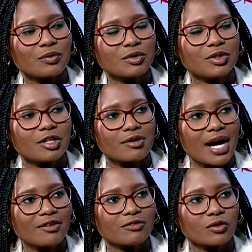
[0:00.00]
would be a
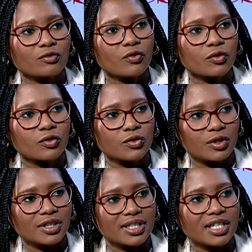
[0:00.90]
rival for
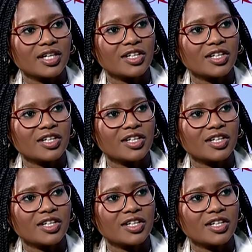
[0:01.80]
Google,